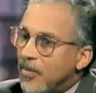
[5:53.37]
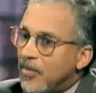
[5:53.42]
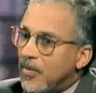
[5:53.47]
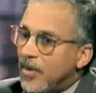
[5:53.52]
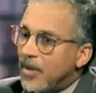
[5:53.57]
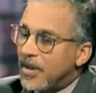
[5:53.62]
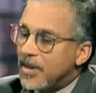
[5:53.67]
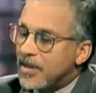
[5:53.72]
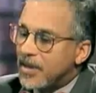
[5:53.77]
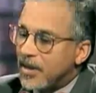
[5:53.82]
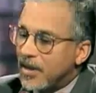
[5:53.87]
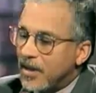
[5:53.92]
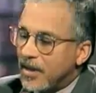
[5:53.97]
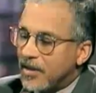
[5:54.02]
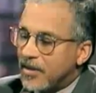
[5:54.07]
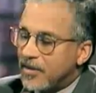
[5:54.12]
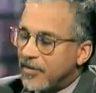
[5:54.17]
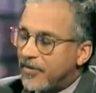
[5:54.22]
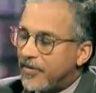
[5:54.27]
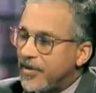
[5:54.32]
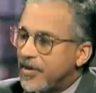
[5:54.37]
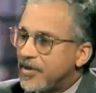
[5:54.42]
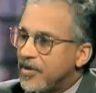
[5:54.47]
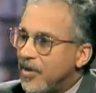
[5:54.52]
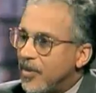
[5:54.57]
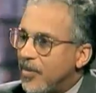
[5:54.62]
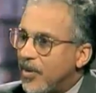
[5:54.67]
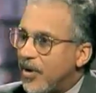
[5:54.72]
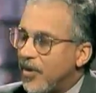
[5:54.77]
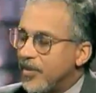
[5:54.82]
Well, as an elected
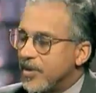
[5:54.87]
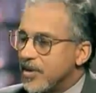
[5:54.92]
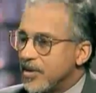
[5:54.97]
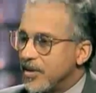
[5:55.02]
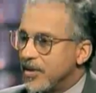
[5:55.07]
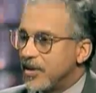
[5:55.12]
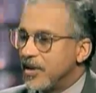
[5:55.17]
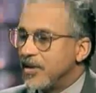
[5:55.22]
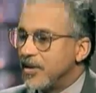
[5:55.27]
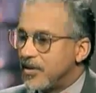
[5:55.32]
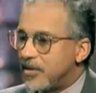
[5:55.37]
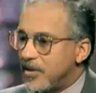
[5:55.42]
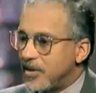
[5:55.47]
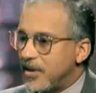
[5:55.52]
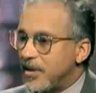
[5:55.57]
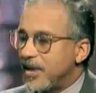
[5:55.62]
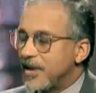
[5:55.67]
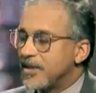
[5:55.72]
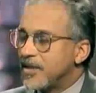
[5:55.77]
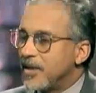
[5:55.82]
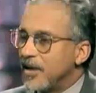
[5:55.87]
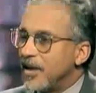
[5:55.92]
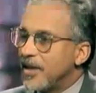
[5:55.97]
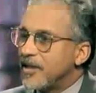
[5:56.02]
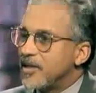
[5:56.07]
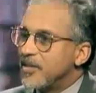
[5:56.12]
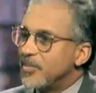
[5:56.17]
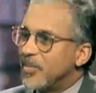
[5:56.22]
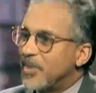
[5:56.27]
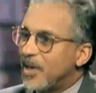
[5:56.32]
official, I'm always looking to the next
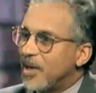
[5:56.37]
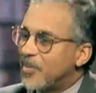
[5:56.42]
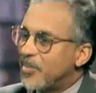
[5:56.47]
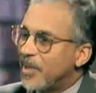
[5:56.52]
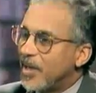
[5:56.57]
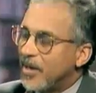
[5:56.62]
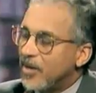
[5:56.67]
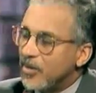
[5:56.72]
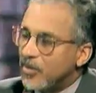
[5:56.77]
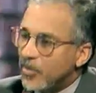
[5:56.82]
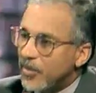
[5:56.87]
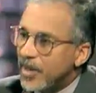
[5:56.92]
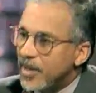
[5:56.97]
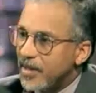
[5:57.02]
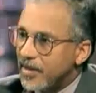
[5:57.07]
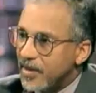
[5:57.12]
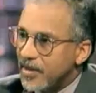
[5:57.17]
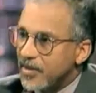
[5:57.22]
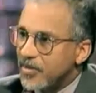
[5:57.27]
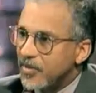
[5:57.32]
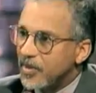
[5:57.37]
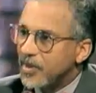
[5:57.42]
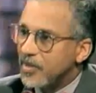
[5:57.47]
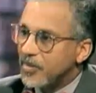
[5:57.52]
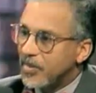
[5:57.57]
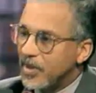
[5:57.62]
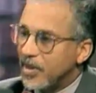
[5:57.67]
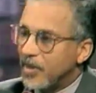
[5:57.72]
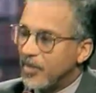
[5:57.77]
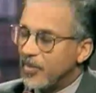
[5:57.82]
election, but I plan on winning this one.
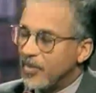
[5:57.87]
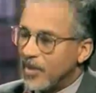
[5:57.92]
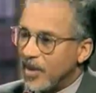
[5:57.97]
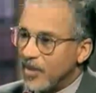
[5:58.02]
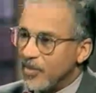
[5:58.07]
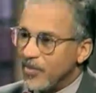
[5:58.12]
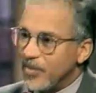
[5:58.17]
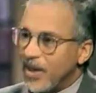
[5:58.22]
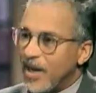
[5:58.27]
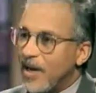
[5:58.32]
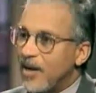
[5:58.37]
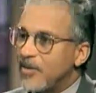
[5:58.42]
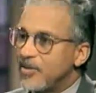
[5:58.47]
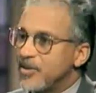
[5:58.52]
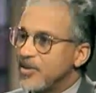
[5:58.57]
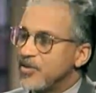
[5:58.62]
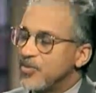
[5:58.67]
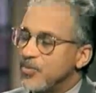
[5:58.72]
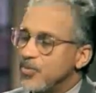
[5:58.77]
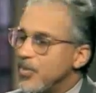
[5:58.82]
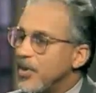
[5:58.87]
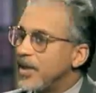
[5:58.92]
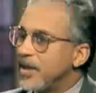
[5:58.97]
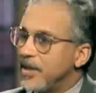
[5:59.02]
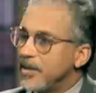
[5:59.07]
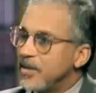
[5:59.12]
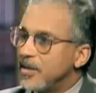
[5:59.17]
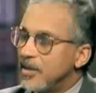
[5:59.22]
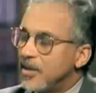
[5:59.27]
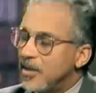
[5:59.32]
But I'm now just
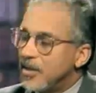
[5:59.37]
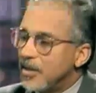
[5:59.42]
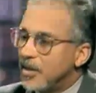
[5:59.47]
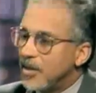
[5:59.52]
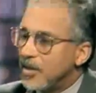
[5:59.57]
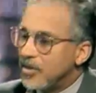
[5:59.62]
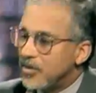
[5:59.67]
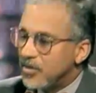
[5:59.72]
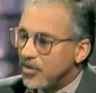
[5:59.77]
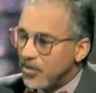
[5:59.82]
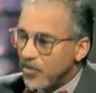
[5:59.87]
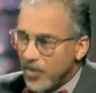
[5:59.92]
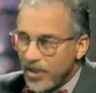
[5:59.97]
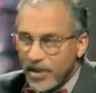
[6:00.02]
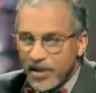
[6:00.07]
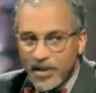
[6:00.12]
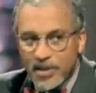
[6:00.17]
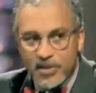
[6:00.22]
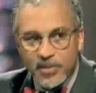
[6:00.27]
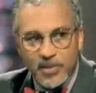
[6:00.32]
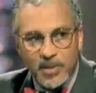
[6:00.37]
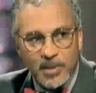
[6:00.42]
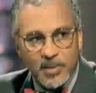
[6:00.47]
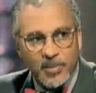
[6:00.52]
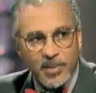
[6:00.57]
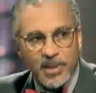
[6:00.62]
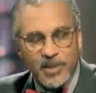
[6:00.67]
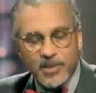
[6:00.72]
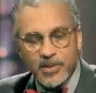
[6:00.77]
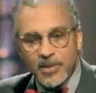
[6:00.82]
running to win this one
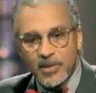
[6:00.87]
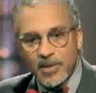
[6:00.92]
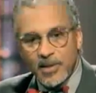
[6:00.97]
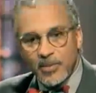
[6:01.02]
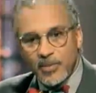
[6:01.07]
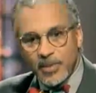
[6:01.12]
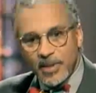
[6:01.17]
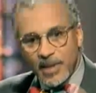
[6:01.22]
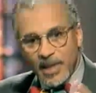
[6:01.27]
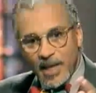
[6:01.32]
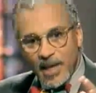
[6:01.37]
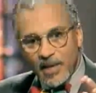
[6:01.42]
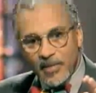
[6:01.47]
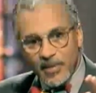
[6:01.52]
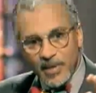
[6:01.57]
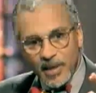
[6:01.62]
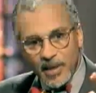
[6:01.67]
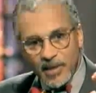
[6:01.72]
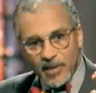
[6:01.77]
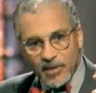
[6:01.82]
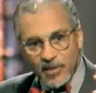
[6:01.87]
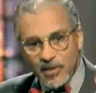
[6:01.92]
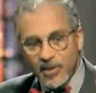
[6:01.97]
and to make sure that we have a